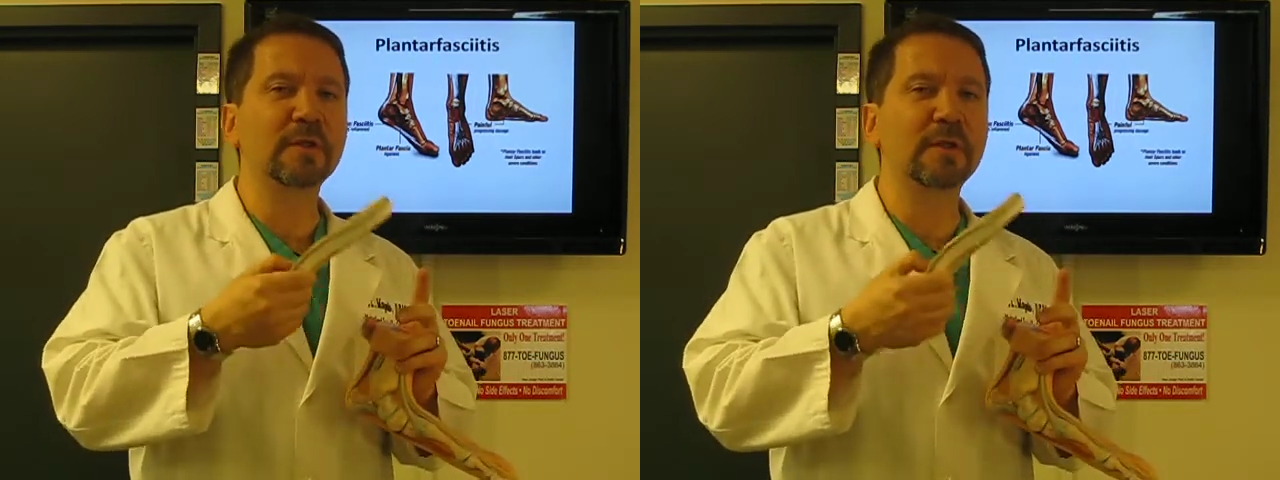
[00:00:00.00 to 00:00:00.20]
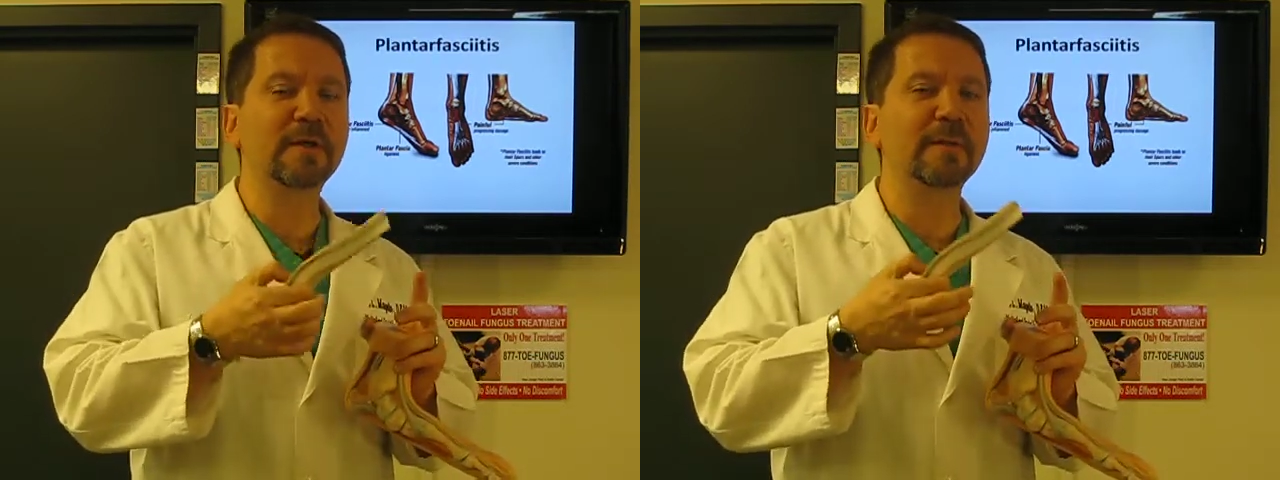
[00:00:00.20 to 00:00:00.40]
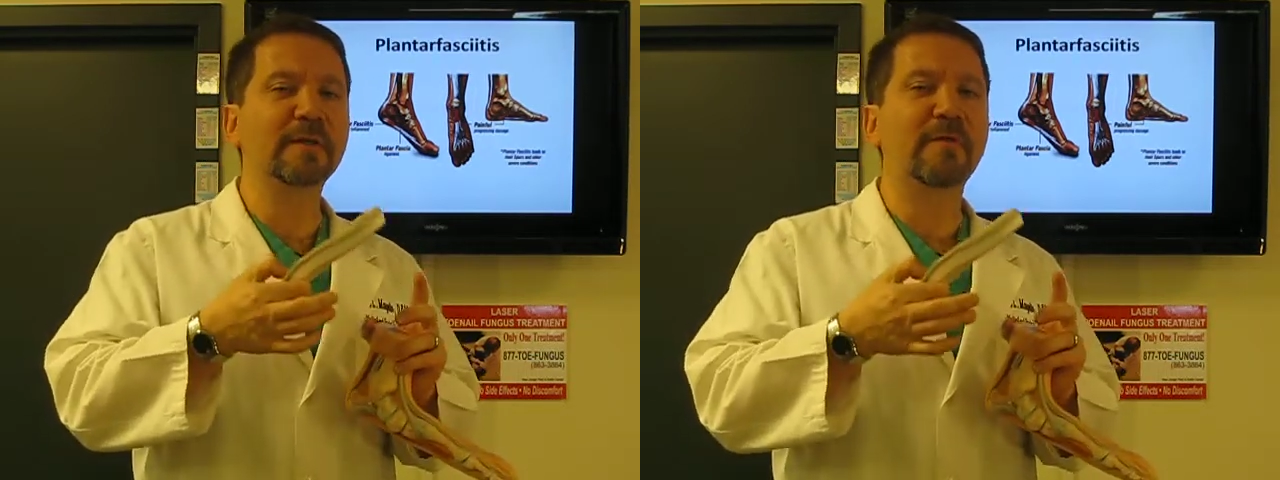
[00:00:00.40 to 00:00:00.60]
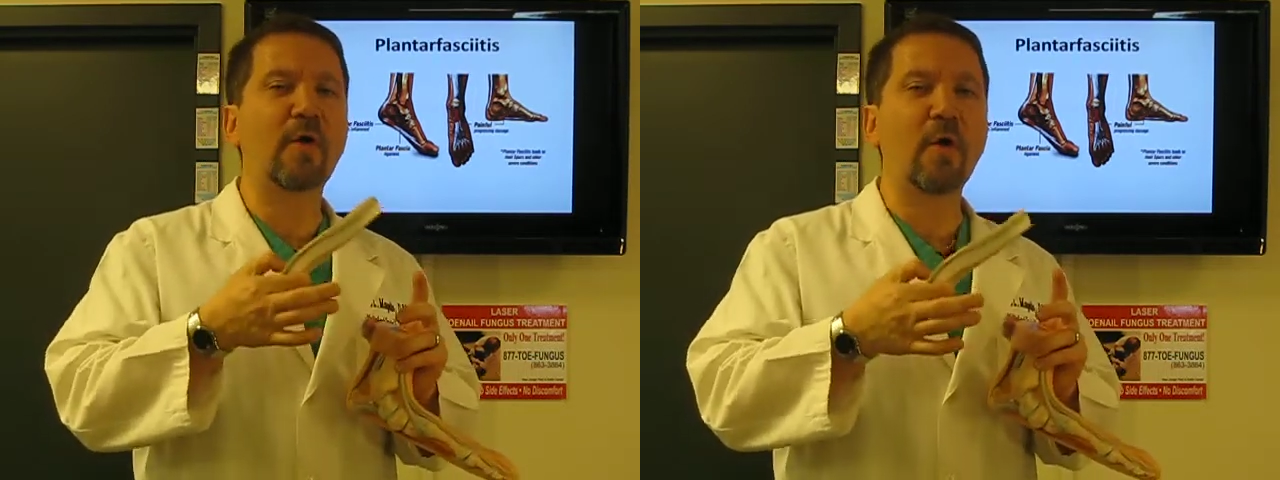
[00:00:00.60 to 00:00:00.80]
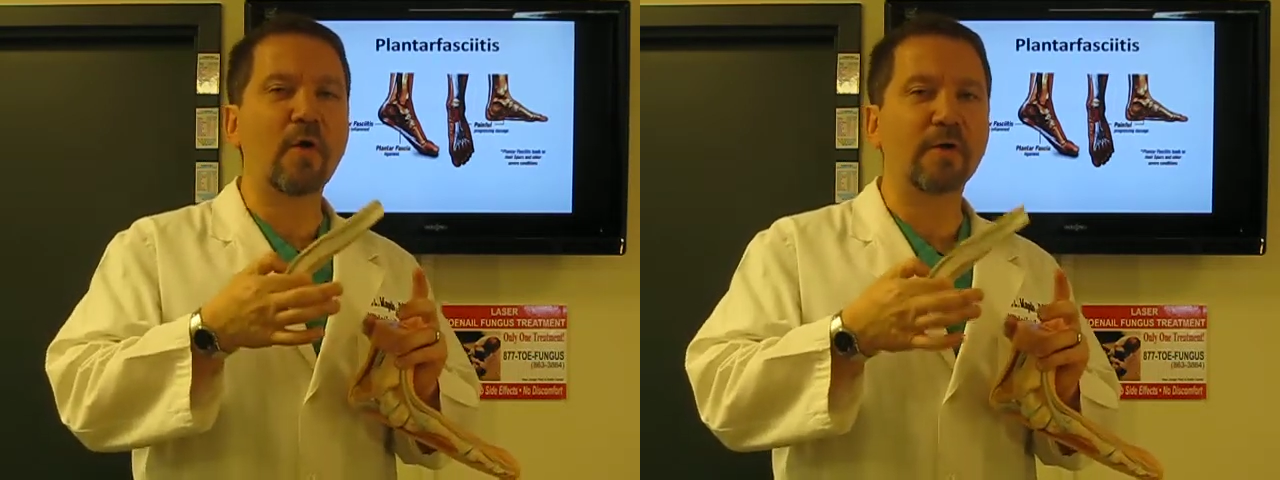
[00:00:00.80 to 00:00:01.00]
a little bit of a
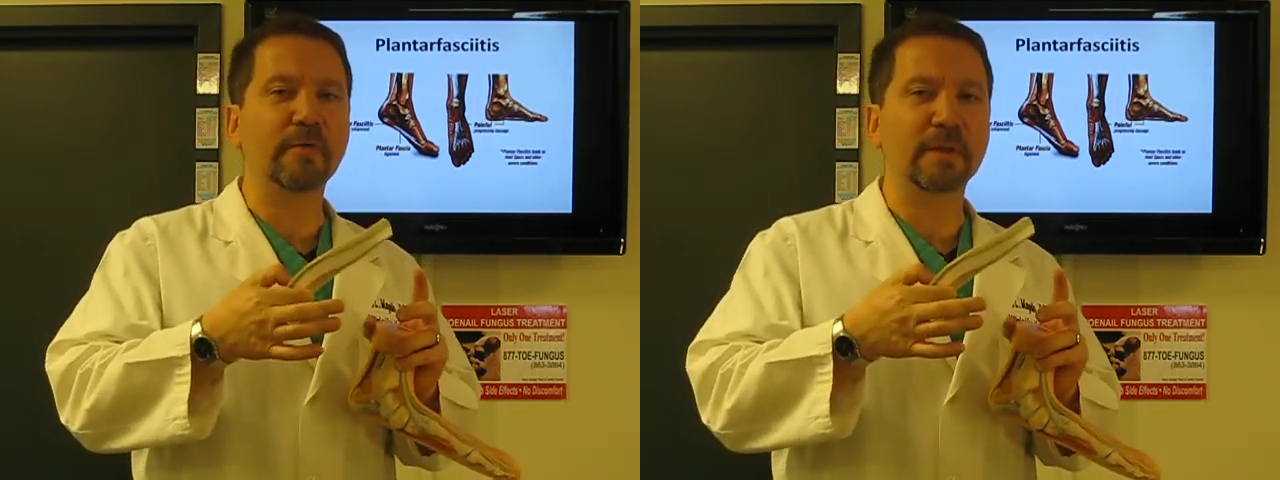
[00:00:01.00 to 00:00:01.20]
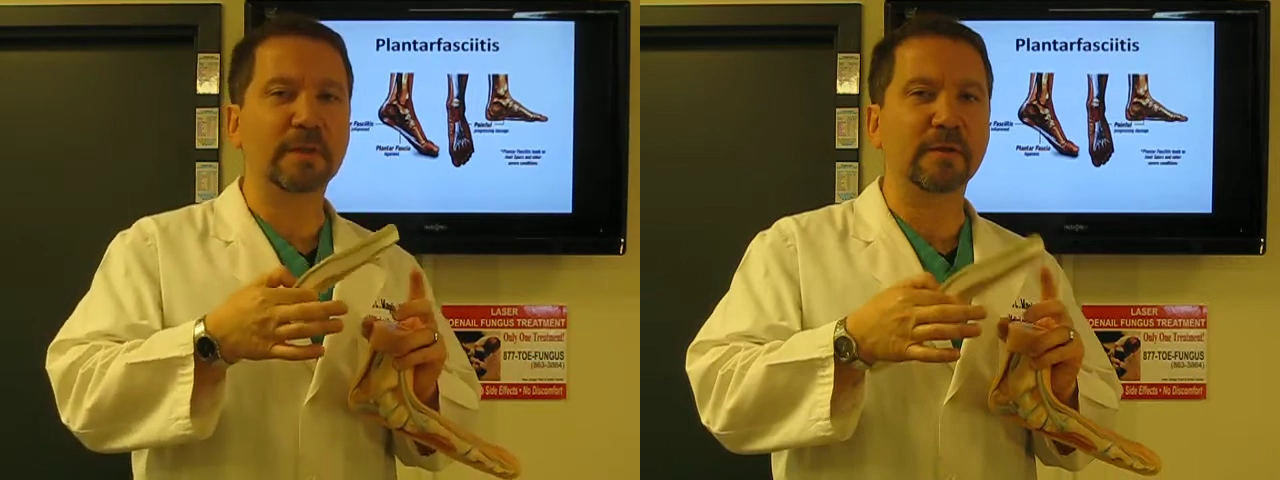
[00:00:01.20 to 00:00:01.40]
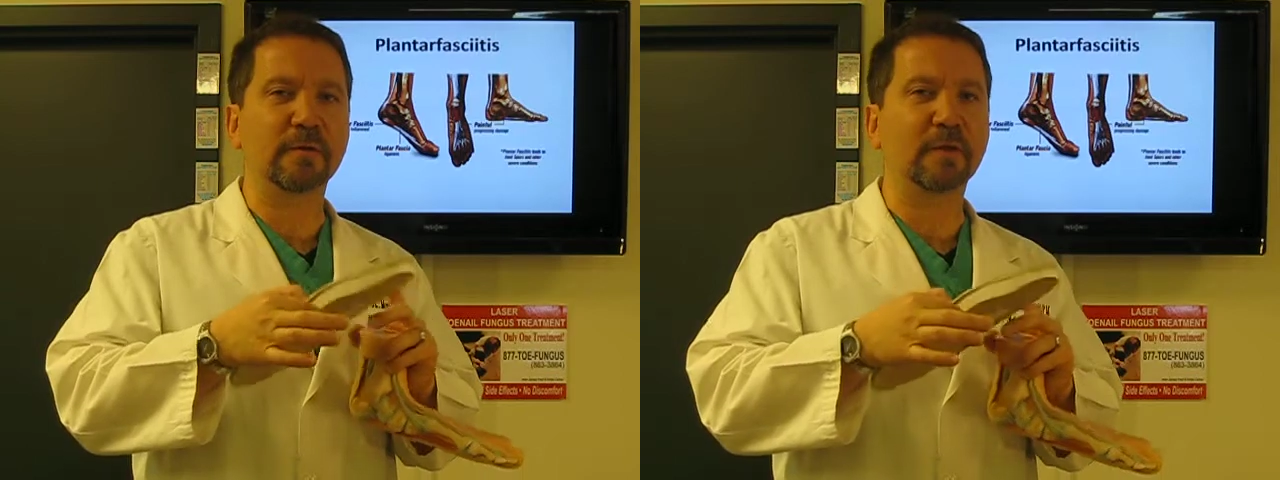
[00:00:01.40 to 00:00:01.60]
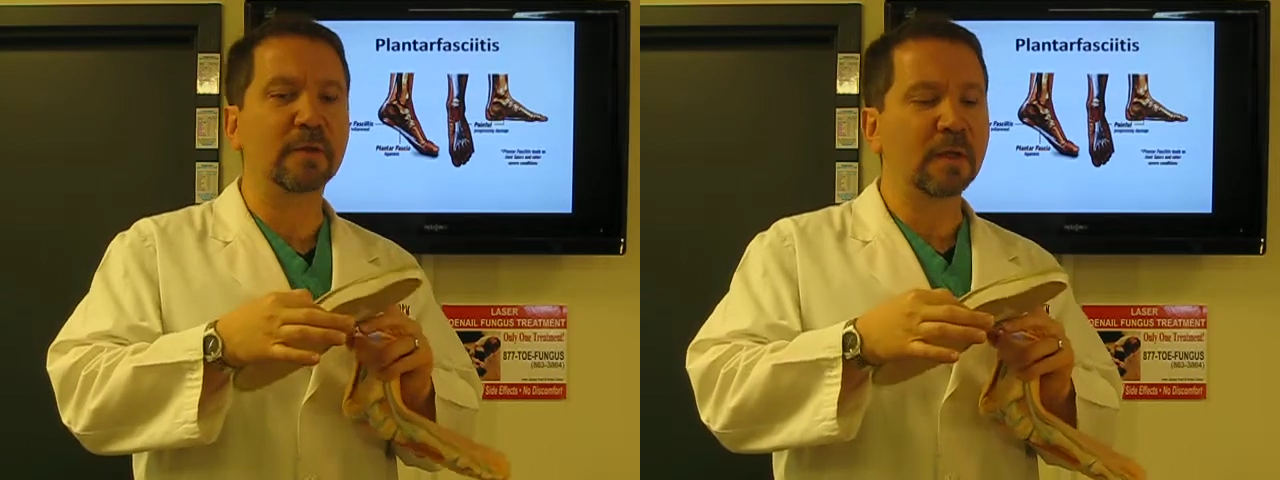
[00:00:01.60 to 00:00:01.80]
harder material,